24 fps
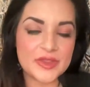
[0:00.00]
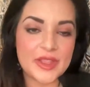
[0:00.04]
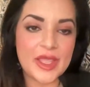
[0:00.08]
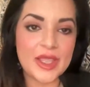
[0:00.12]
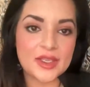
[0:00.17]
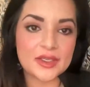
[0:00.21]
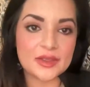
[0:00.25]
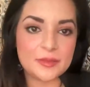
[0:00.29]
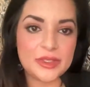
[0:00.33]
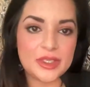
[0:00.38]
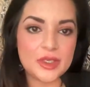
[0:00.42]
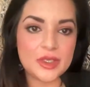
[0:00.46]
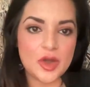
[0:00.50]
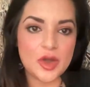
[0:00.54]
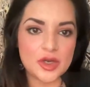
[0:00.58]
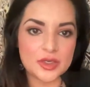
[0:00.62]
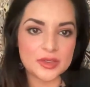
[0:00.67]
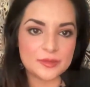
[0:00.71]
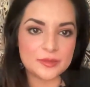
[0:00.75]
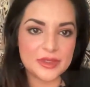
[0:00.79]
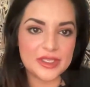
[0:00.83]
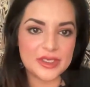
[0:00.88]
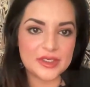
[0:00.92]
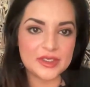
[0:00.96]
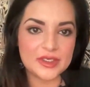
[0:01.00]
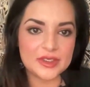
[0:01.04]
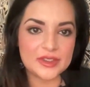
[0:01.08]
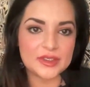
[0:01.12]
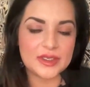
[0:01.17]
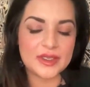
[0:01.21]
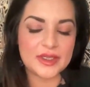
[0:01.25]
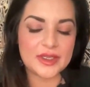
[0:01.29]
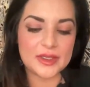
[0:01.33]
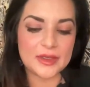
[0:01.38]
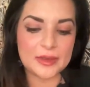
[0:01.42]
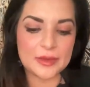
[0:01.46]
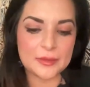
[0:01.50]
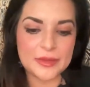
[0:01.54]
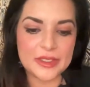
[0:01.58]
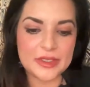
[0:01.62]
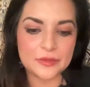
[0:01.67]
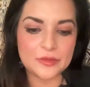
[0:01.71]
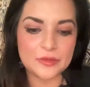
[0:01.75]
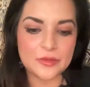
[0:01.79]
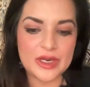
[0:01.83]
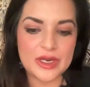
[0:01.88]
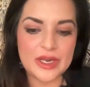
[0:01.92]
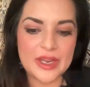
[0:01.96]
That can be automated,
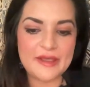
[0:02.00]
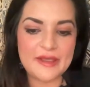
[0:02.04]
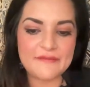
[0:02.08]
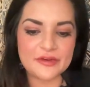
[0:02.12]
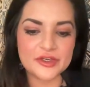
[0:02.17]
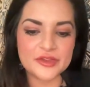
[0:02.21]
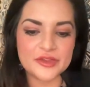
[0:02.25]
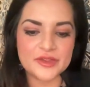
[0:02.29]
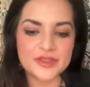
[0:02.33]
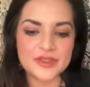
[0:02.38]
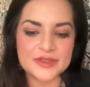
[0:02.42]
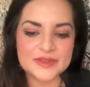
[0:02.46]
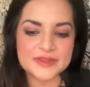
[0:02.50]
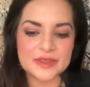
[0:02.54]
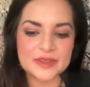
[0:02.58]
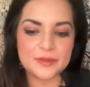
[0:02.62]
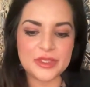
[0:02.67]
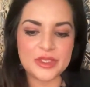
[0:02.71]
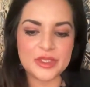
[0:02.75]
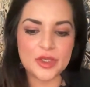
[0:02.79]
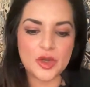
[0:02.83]
and wherever things can be